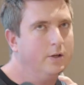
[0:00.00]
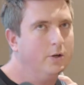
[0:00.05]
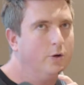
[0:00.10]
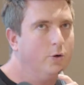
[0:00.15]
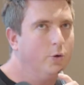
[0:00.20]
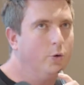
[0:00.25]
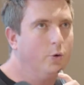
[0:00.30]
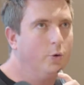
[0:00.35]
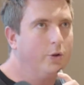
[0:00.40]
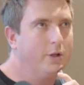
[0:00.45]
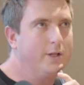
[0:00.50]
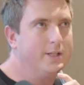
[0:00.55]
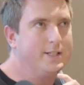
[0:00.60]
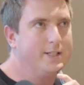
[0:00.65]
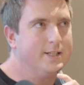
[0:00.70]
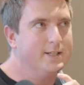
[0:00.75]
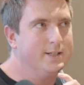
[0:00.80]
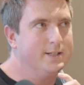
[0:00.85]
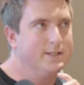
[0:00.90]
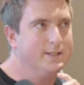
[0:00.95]
All this
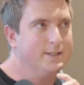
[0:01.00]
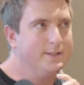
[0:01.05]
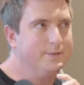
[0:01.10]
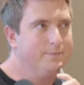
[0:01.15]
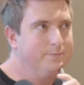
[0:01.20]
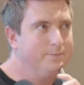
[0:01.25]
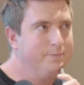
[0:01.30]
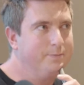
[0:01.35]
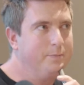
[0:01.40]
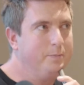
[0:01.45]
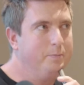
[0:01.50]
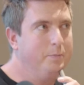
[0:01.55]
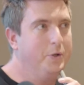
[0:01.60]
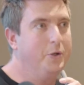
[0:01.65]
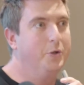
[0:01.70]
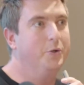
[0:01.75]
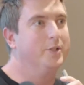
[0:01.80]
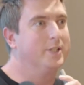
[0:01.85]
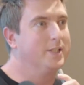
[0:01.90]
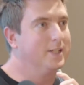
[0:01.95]
is
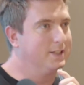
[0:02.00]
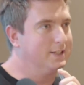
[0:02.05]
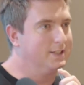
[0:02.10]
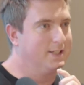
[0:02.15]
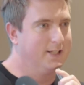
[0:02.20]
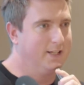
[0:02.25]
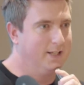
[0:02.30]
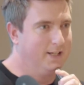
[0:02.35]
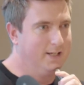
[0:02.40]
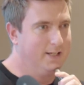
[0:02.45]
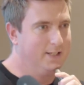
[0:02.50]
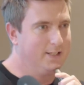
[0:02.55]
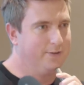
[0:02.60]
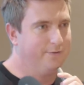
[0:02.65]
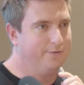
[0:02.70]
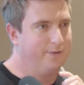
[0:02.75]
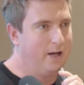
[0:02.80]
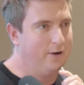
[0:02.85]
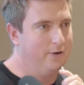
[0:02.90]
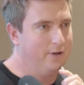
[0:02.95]
music to the ears
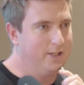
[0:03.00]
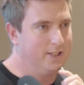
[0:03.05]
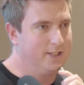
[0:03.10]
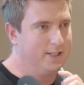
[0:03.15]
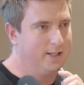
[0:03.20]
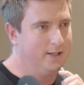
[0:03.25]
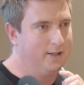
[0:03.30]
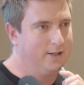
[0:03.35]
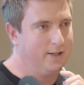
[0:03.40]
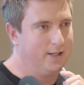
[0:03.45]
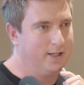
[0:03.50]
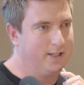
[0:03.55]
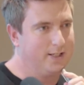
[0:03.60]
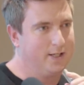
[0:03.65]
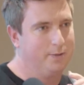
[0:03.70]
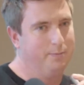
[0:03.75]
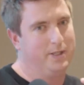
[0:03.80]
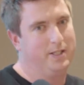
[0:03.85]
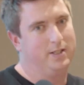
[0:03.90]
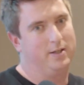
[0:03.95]
of founders, that things
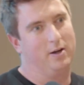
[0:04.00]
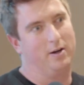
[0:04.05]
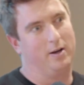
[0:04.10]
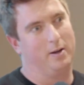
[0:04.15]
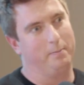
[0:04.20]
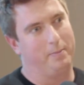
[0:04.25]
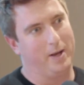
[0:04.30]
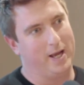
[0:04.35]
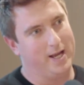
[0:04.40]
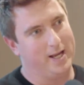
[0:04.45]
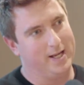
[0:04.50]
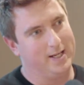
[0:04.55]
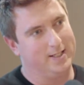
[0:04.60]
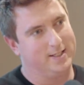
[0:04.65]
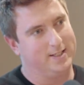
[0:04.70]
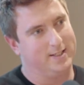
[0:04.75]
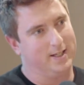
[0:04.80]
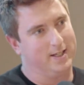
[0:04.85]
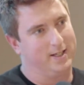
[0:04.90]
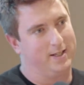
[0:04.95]
can be done at
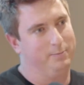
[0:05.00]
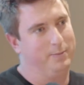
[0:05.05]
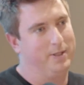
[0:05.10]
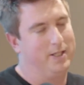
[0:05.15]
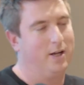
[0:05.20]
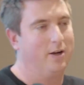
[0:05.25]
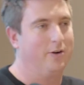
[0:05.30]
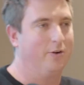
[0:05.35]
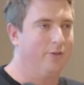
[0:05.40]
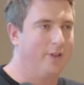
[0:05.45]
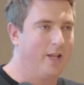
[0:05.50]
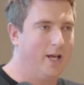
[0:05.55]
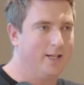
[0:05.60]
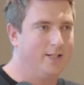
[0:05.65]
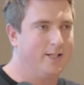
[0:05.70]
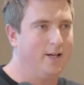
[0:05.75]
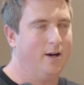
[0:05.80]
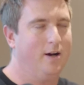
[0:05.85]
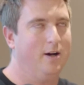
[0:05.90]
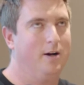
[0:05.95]
pace, they can be done on their
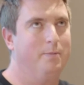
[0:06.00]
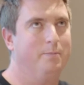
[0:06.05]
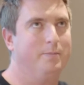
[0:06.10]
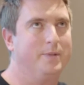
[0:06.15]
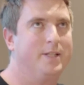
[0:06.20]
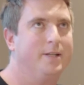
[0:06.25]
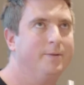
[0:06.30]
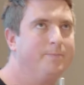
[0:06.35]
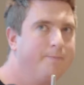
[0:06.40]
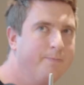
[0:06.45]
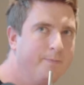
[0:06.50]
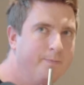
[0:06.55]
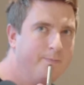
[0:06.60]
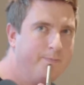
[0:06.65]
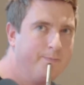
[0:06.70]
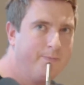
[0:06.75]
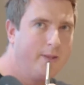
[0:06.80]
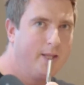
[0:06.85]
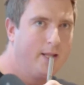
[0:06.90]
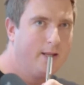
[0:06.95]
terms.
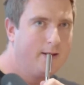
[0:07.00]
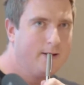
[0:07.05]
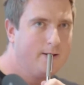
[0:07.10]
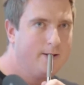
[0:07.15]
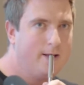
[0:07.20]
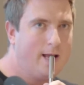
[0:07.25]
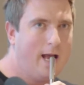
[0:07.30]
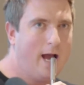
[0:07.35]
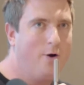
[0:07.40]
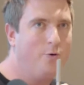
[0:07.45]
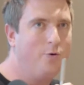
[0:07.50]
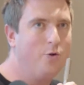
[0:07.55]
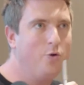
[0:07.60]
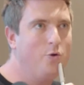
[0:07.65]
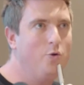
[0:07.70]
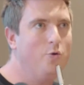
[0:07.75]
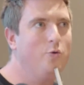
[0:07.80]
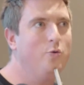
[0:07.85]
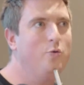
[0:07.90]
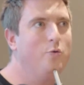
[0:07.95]
How do
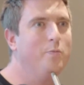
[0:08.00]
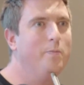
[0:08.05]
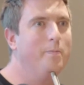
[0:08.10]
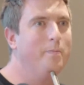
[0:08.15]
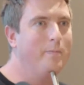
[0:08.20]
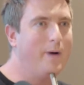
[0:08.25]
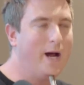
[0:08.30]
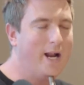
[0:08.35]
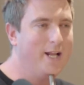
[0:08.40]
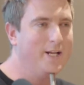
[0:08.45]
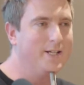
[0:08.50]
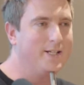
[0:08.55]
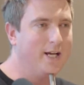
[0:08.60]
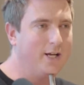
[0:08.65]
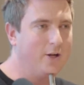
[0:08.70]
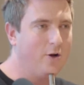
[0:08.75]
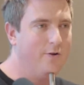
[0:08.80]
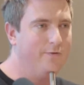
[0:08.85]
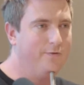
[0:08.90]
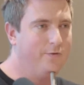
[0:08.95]
you manage
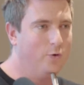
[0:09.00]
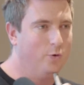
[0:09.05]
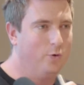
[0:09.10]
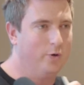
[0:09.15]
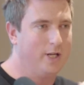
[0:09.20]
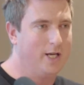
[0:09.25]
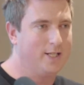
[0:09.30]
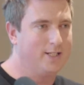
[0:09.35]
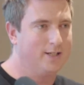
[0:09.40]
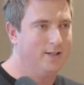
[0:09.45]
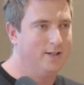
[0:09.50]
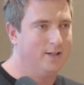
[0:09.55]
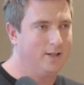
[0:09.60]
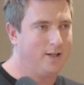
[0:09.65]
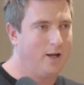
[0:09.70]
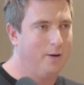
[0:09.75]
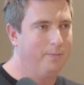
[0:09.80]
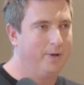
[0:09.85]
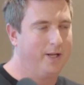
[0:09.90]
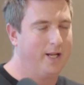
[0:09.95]
that going forward? As a
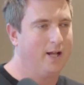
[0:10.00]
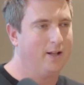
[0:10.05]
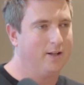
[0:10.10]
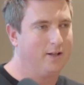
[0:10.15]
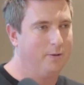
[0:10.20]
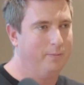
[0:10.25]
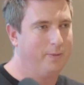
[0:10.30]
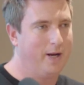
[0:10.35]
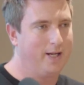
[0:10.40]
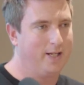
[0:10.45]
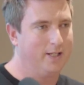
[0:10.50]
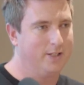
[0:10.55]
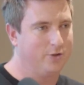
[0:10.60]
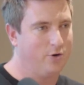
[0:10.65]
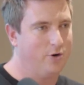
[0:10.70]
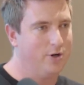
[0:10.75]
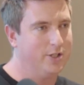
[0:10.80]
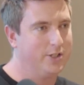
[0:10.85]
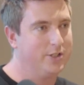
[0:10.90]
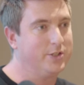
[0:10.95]
company, Allica Bank is
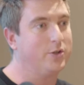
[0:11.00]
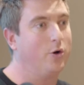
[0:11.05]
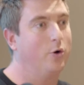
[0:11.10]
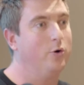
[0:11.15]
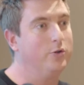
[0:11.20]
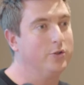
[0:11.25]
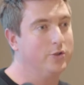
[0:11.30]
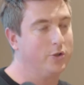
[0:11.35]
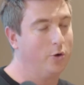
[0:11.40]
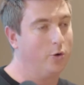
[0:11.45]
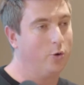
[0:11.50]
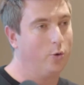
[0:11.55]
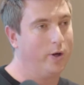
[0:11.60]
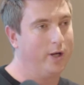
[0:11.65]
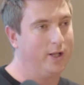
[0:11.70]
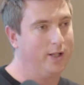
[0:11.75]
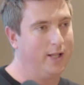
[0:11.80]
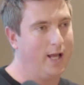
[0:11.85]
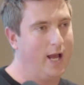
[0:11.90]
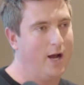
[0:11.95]
growing so
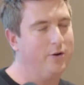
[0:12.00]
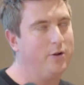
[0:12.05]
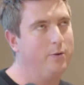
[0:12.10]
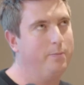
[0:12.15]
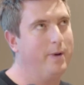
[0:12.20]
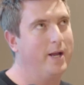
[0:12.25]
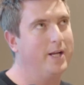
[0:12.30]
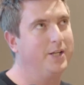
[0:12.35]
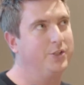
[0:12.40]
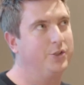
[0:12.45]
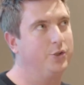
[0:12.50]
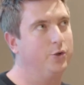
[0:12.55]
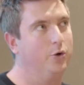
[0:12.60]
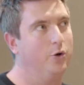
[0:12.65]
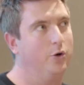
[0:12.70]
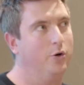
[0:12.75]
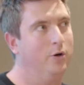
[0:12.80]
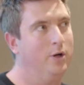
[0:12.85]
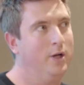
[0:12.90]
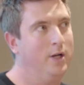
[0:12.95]
quickly. How do you make
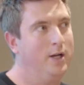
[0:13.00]
sure